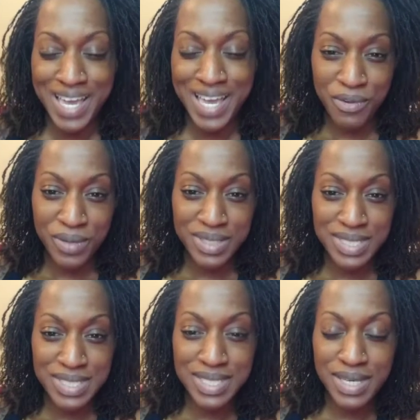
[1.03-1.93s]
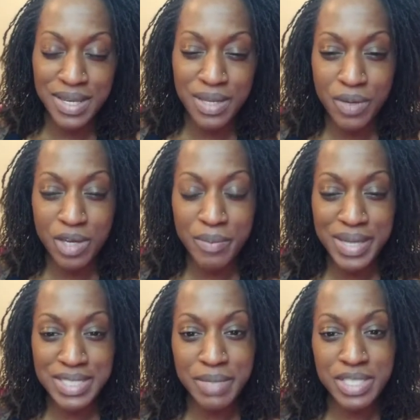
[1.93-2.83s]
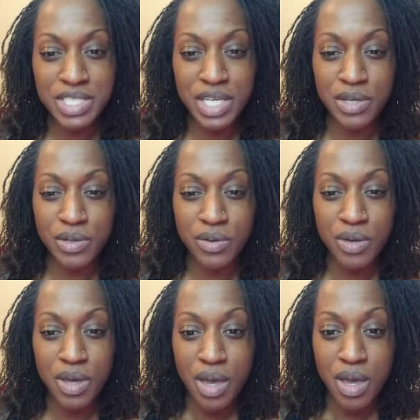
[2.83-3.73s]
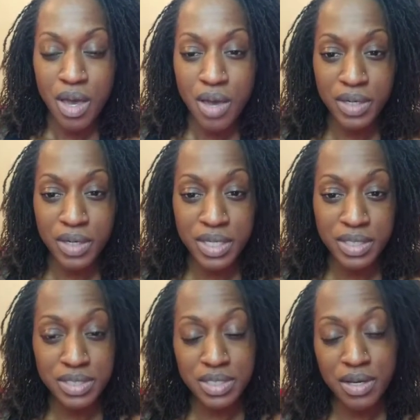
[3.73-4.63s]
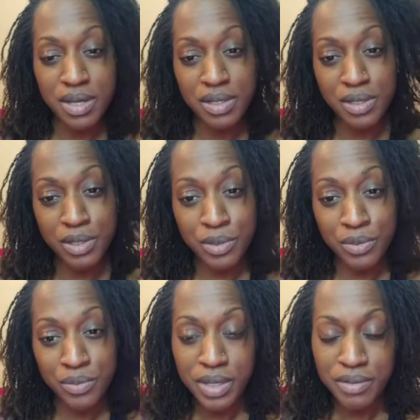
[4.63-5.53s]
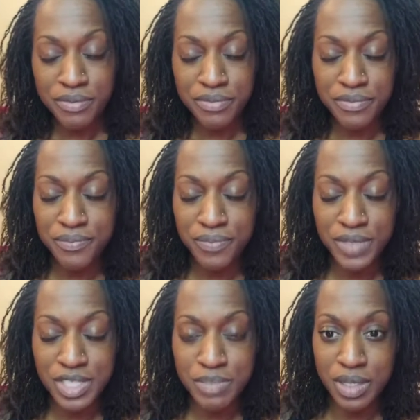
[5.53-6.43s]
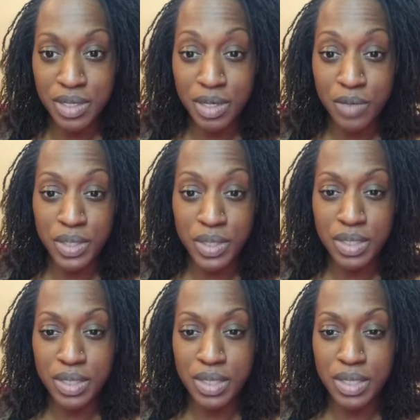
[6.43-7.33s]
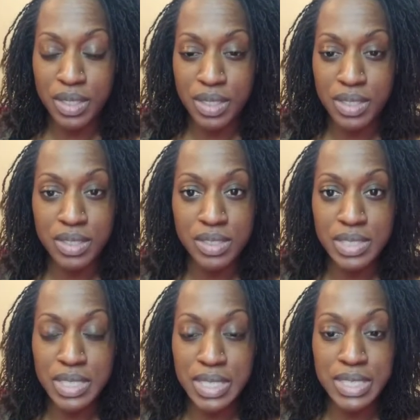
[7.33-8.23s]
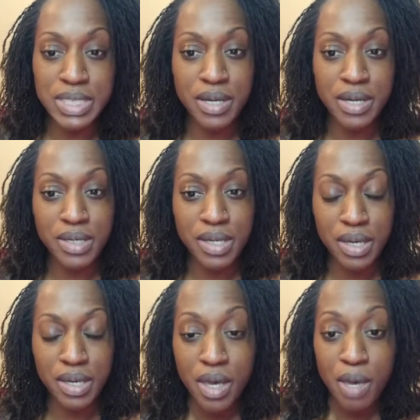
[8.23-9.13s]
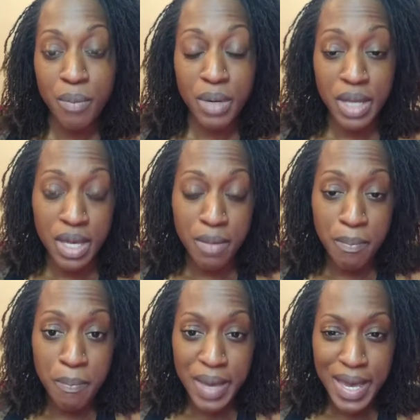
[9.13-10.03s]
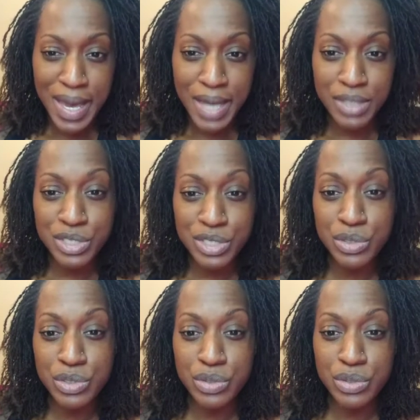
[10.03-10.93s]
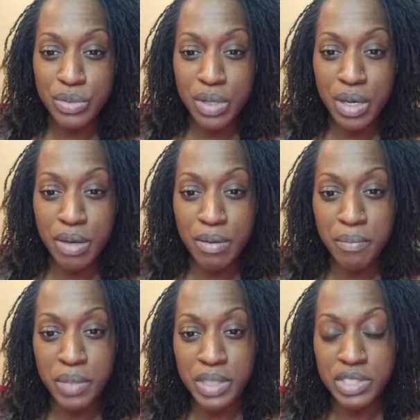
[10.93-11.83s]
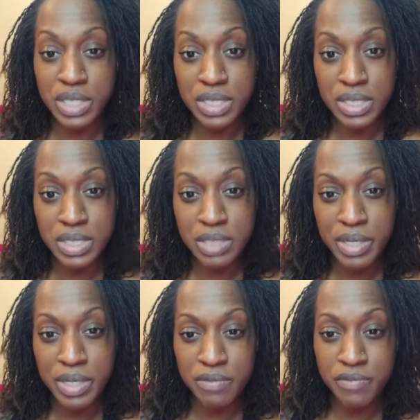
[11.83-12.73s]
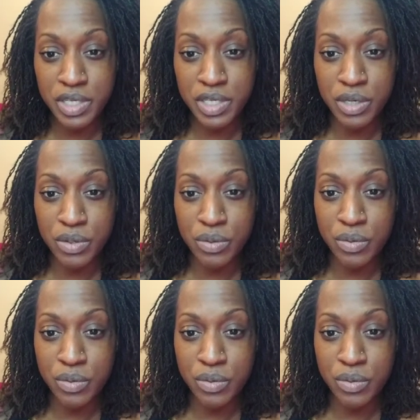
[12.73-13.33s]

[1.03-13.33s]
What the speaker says: Hey everyone, this is Kellen. Welcome back to my channel. Okay, sorry I look a little rough. It's been a long week and it's late Saturday night. But I am back to do a much anticipated video,